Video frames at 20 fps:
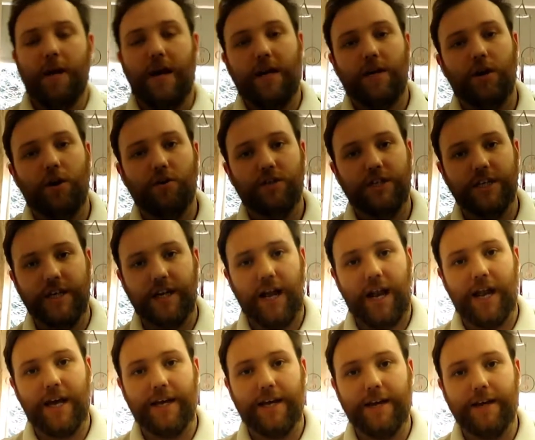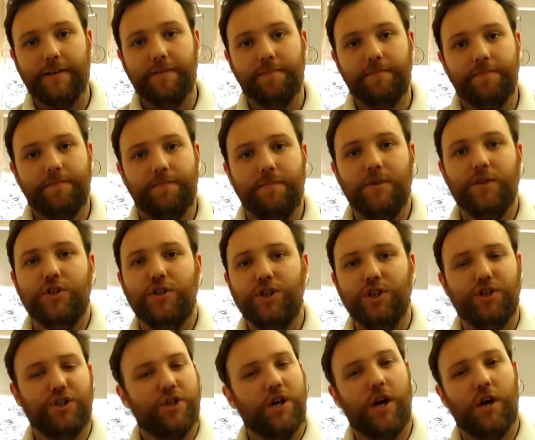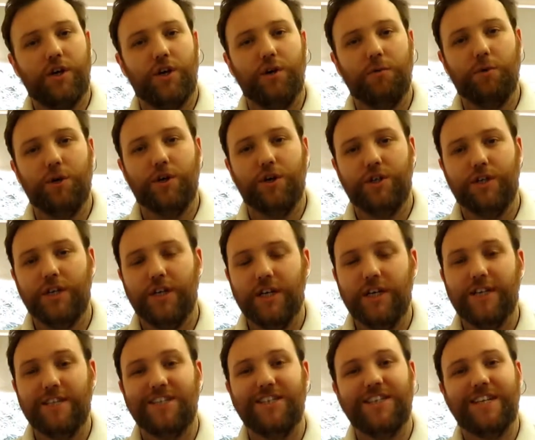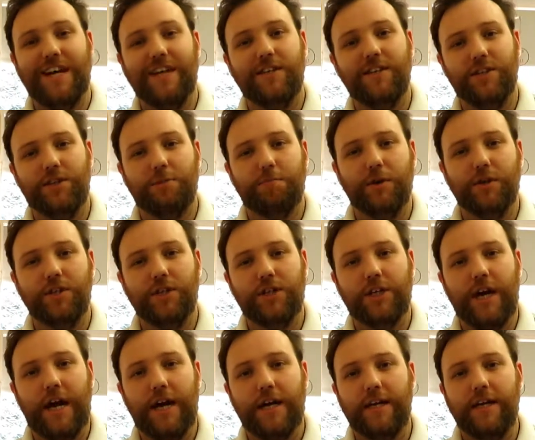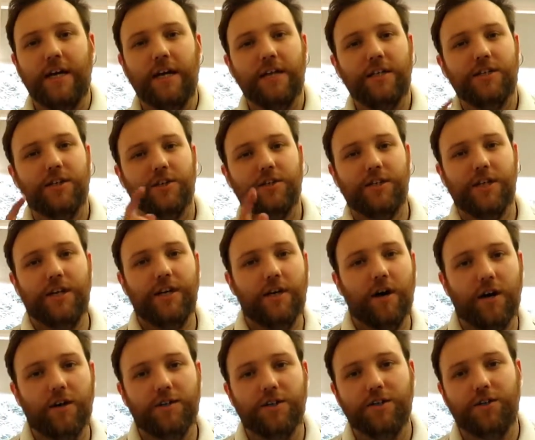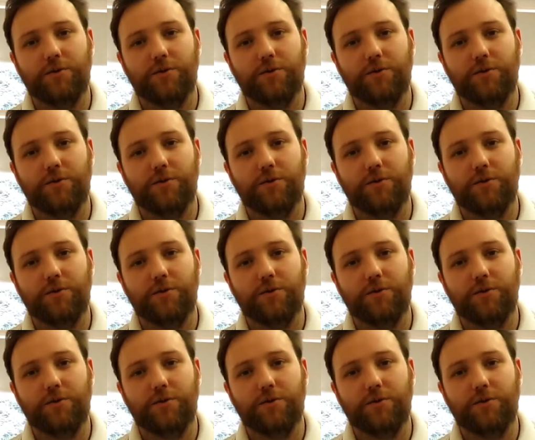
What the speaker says: out nice and clean. Just like you would a standard sponge cake. So I'll see you guys in